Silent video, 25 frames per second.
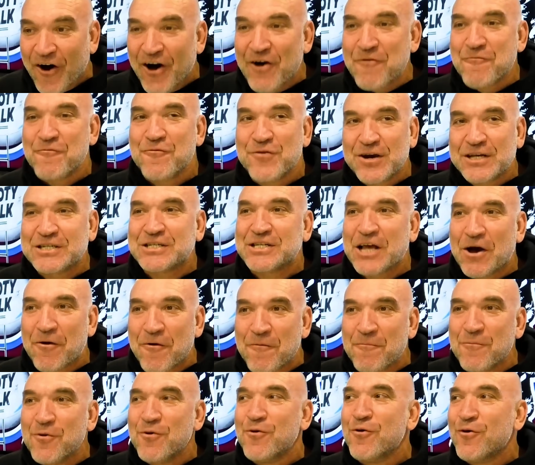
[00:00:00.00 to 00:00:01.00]
wish they
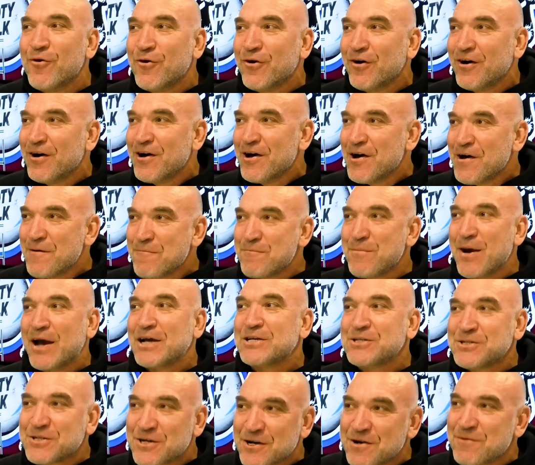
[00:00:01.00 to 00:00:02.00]
were more
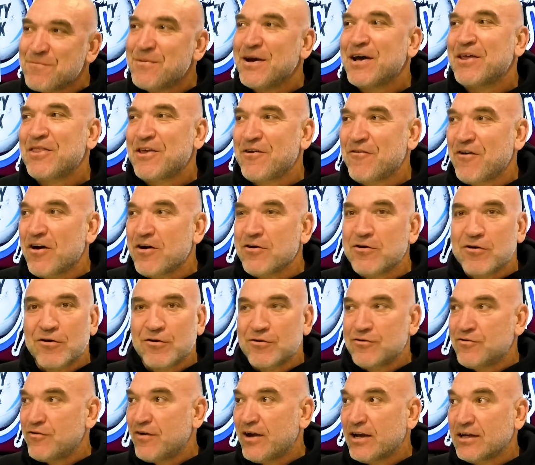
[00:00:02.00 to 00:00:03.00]
passionate about their own
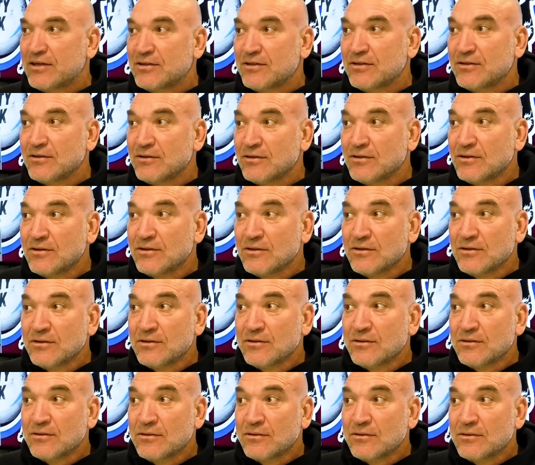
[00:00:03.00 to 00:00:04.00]
contracts
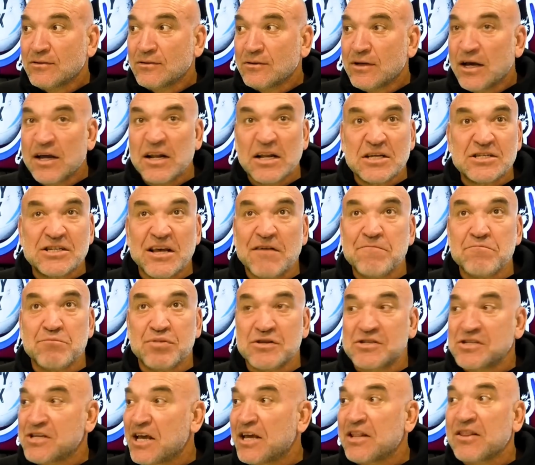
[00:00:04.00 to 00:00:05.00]
and the
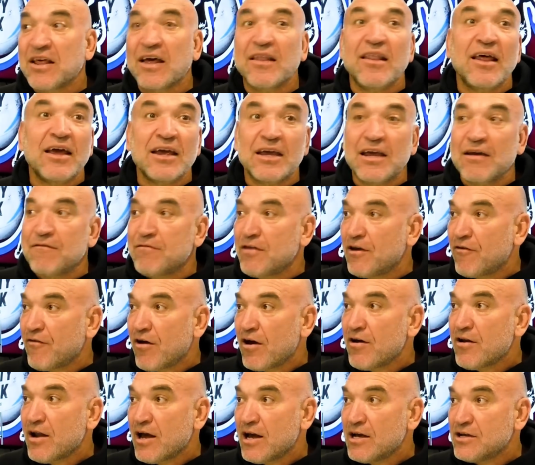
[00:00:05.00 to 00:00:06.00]
7% that they give their
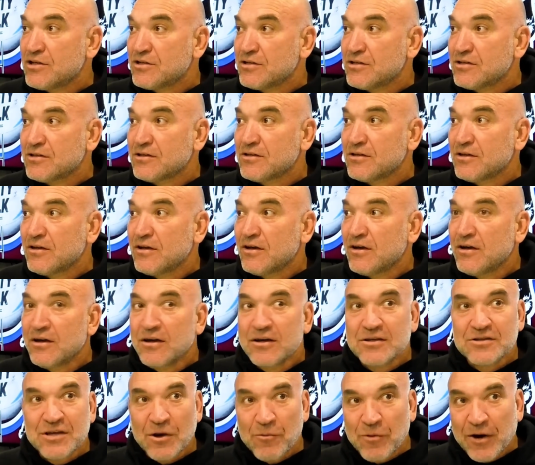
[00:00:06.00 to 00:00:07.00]
own agents.
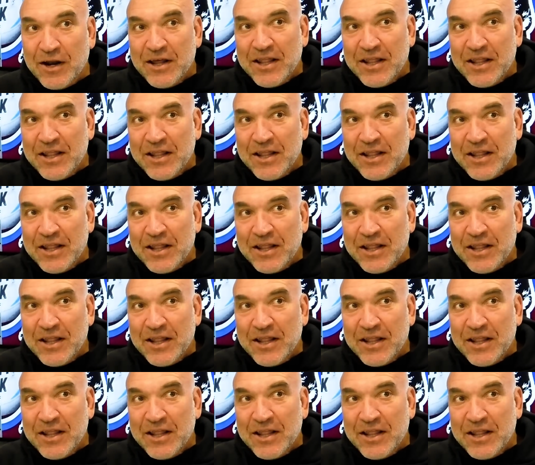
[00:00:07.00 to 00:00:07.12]
So why